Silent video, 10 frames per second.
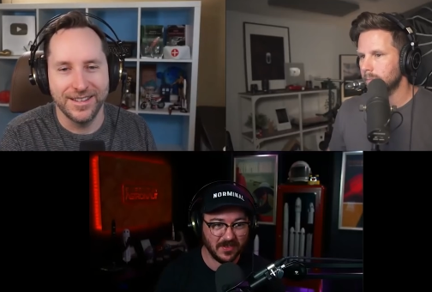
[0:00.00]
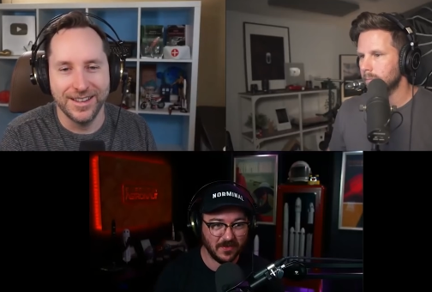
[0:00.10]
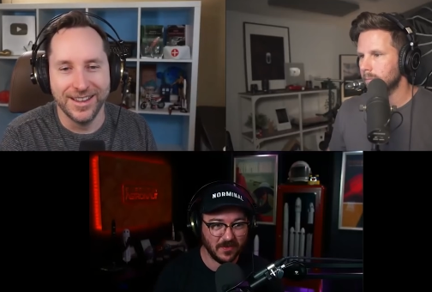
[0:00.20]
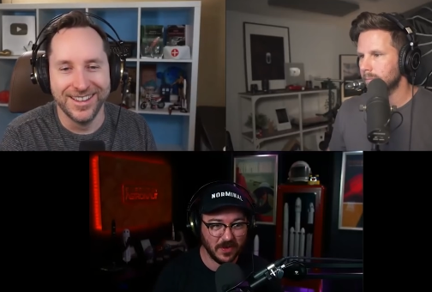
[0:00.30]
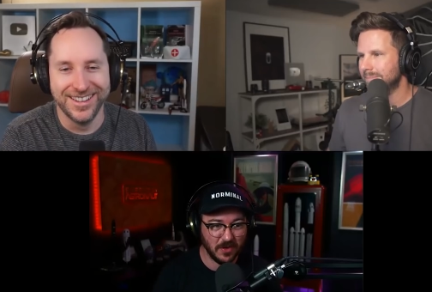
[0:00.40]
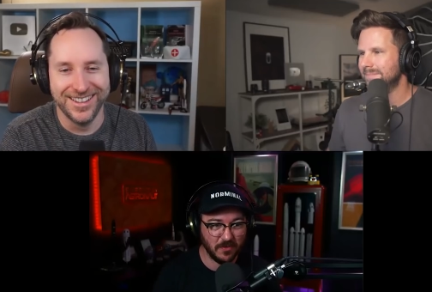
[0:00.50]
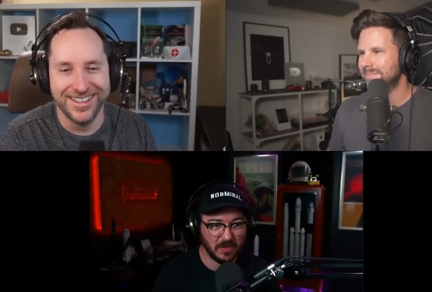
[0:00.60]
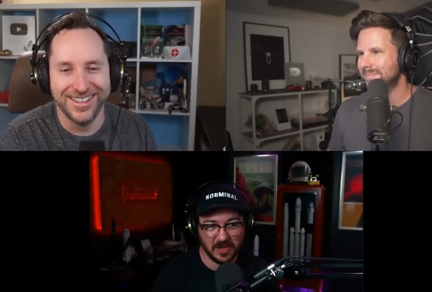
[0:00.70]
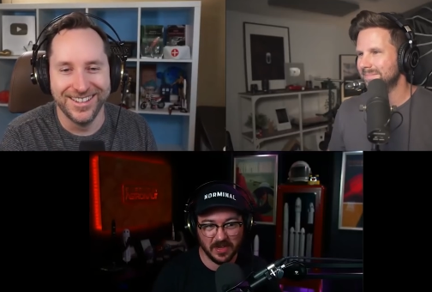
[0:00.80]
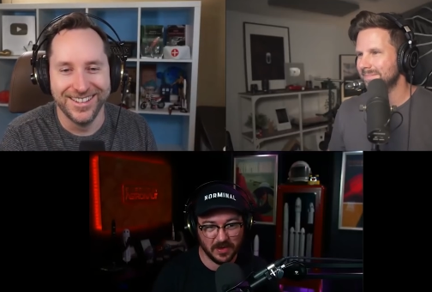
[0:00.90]
Speaker 1: we know of
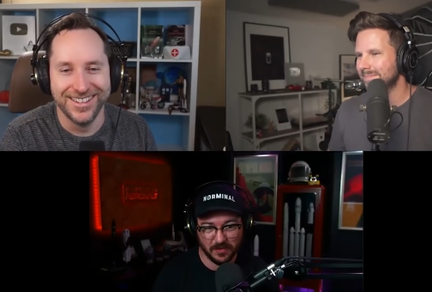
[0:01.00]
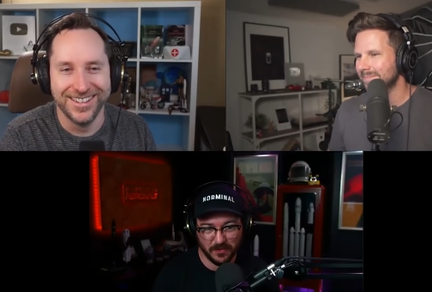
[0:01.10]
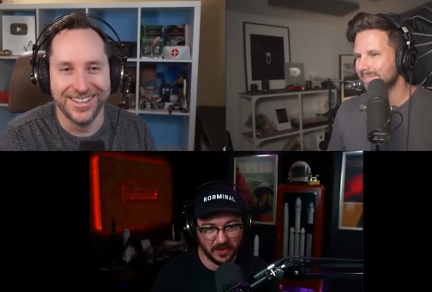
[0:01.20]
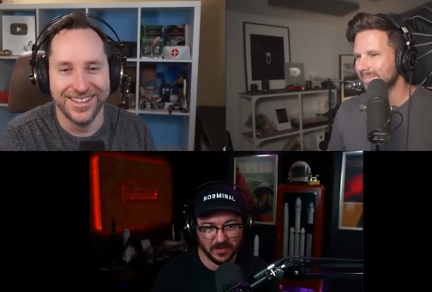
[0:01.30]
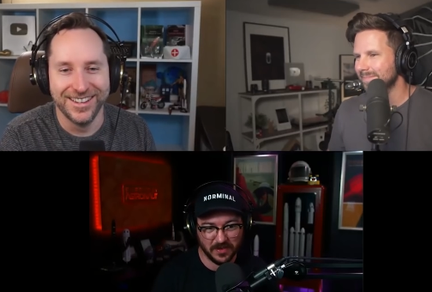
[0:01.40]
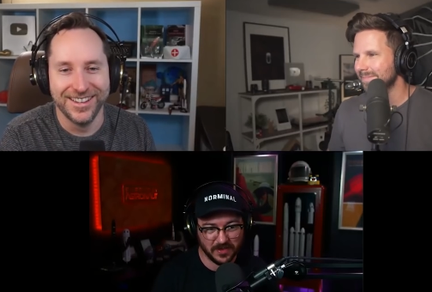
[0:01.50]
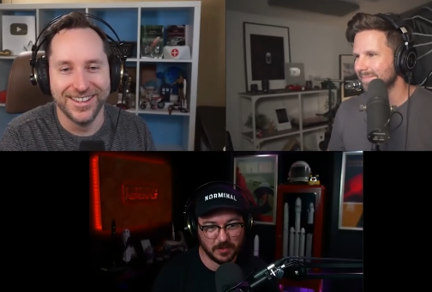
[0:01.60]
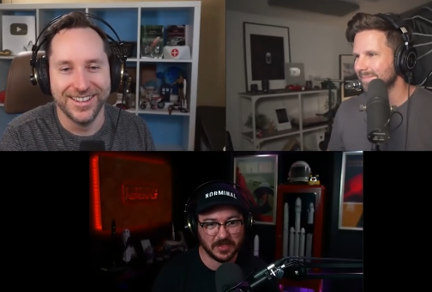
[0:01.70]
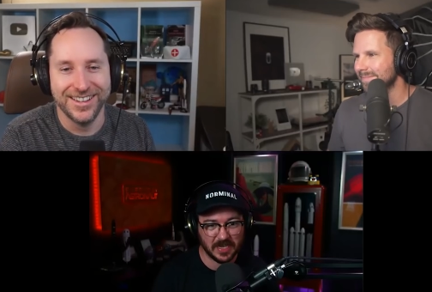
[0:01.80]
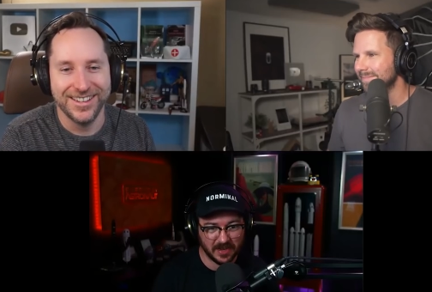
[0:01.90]
plenty that have failed
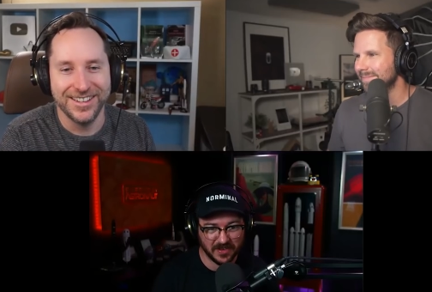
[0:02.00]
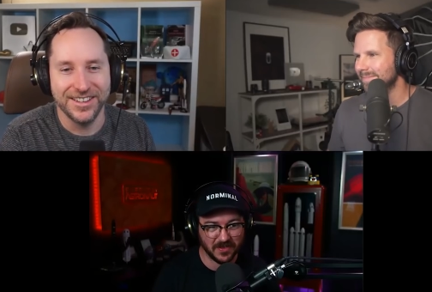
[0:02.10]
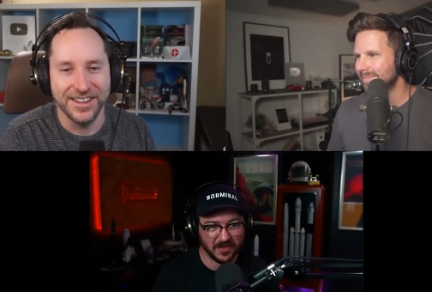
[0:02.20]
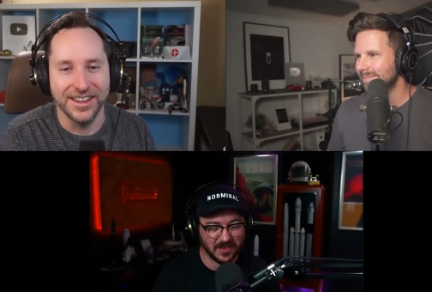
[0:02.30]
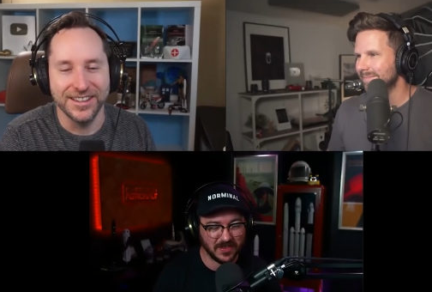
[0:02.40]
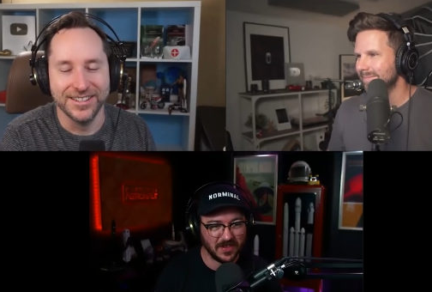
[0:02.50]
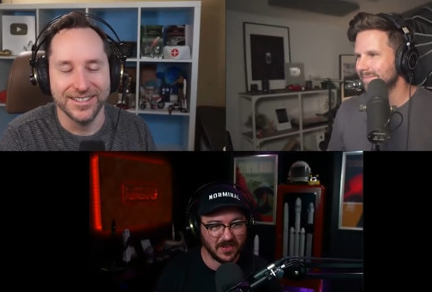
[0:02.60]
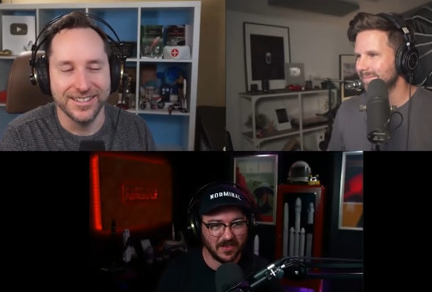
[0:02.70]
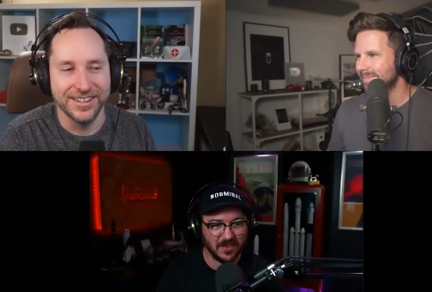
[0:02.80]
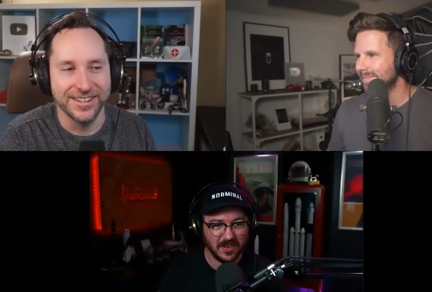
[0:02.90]
spectacularly. Yeah,
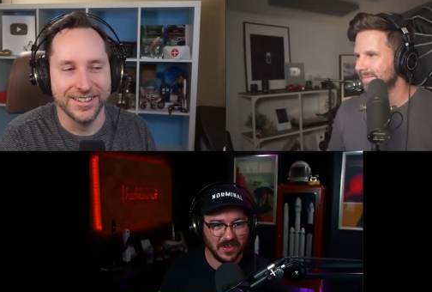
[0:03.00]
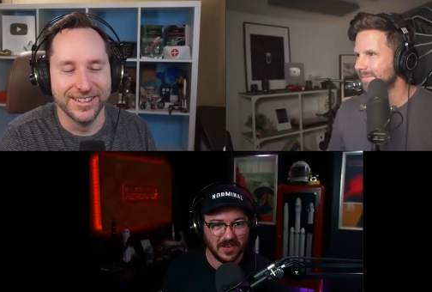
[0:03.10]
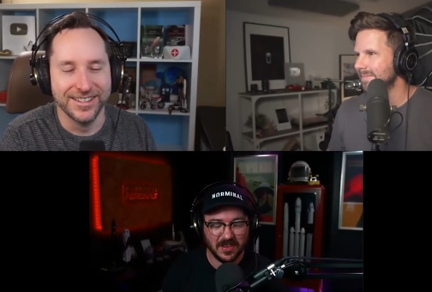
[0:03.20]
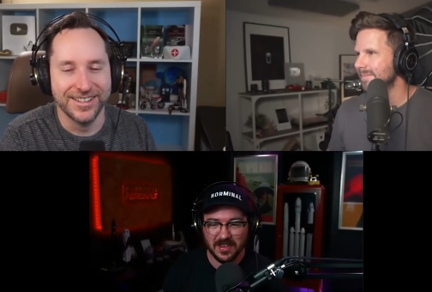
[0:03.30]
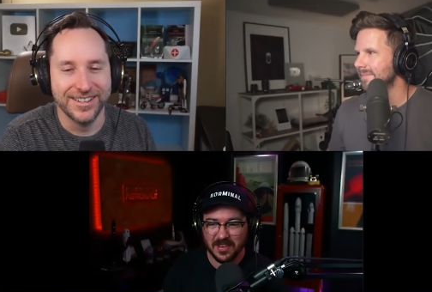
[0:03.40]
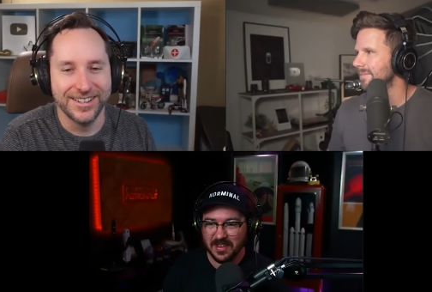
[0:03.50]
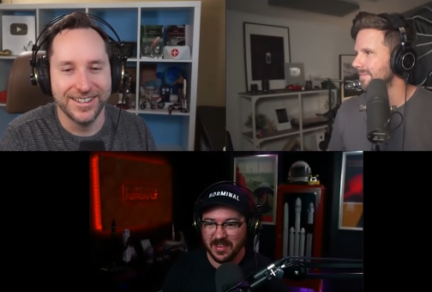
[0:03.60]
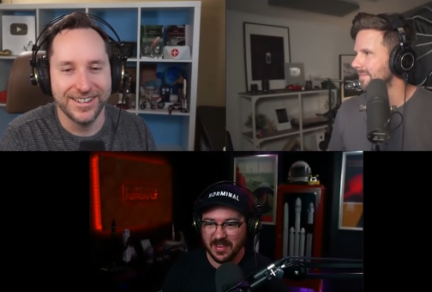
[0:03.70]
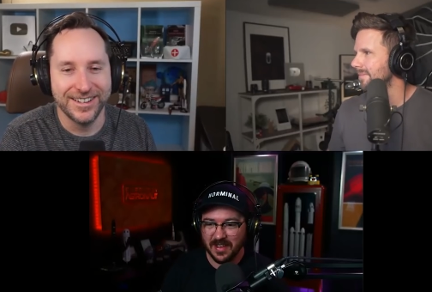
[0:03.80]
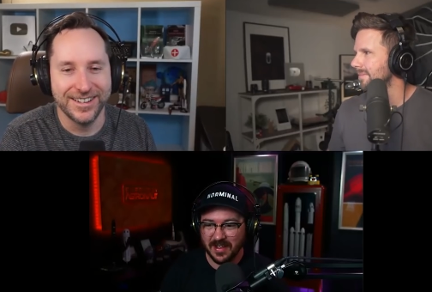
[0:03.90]
so yeah,
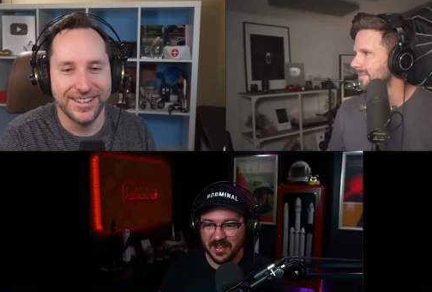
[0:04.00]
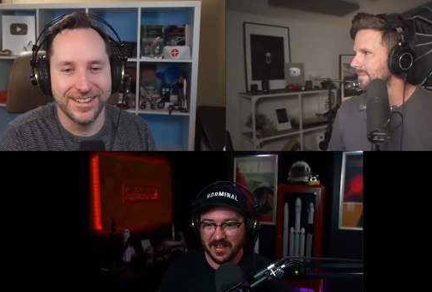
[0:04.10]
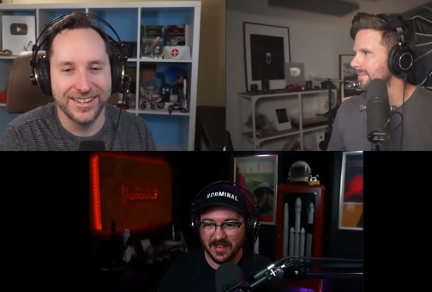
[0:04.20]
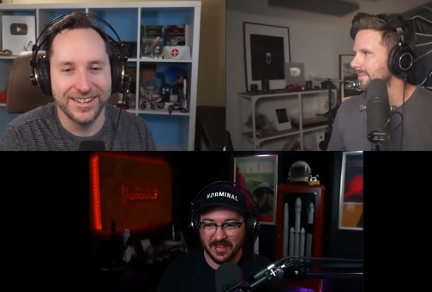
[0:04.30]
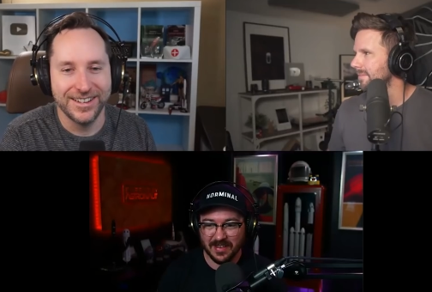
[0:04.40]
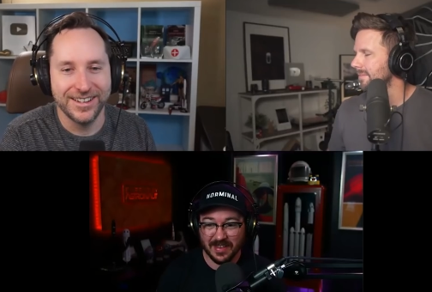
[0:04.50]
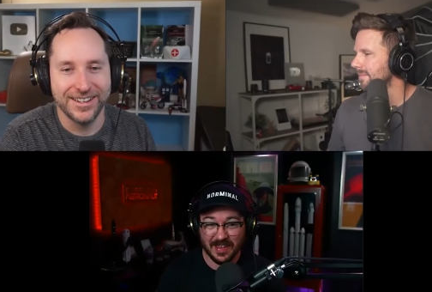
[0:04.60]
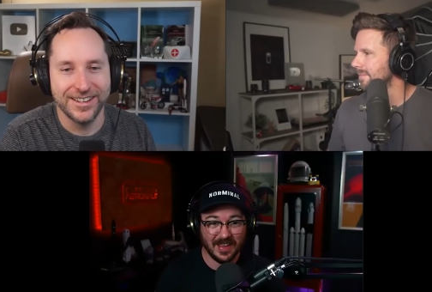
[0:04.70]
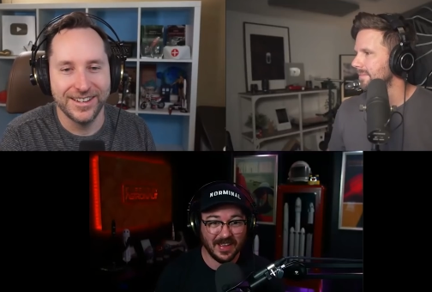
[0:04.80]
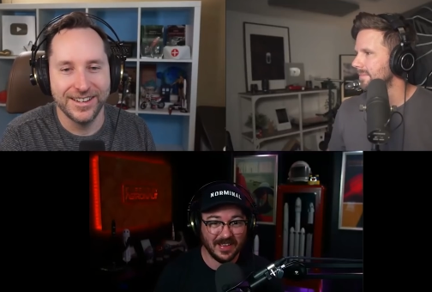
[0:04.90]
uh, yeah.